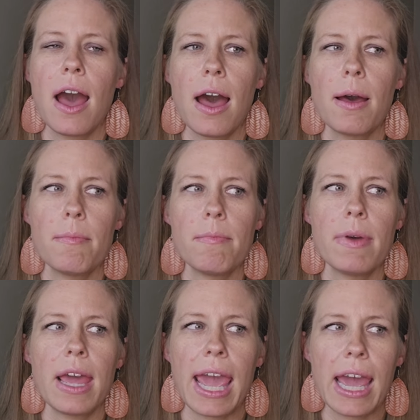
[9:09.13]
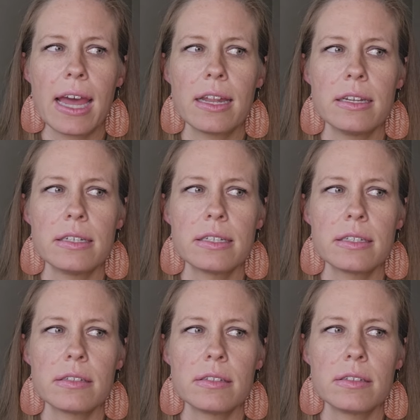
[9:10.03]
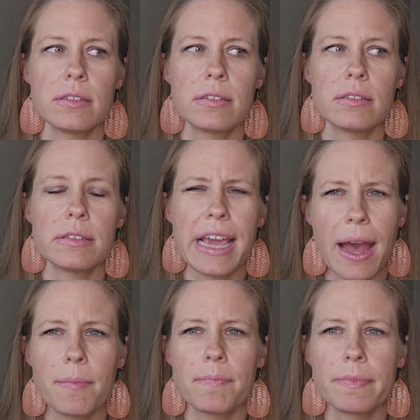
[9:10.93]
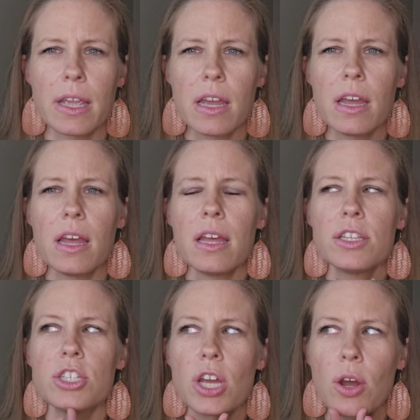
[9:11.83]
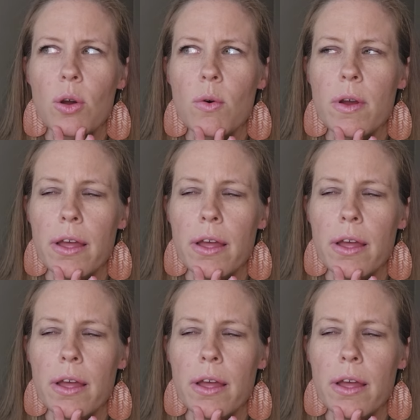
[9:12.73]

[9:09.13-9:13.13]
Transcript: Um, and yeah. So